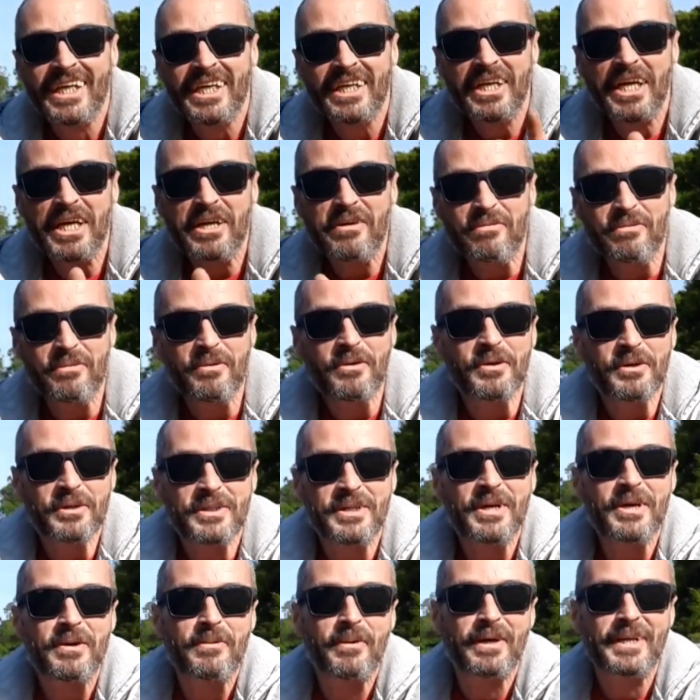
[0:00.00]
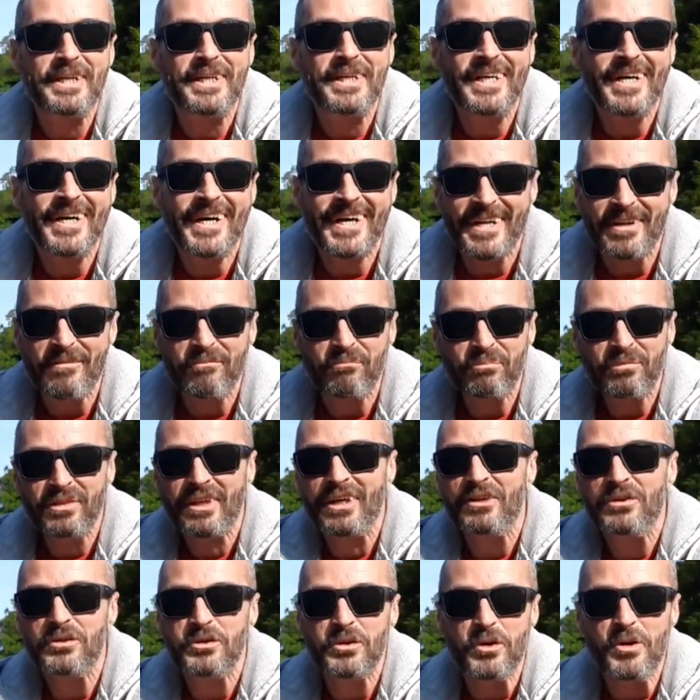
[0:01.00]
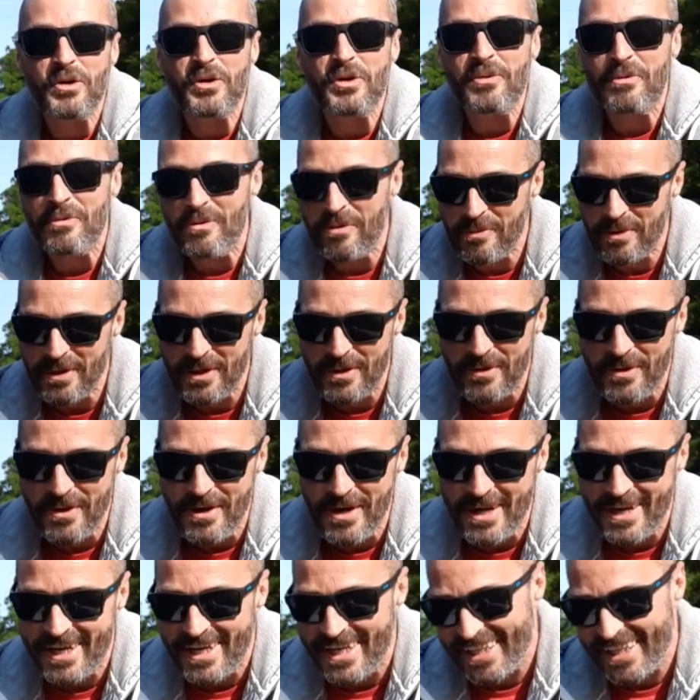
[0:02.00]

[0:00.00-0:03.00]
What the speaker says: Right, folks, we're here. So what have we got?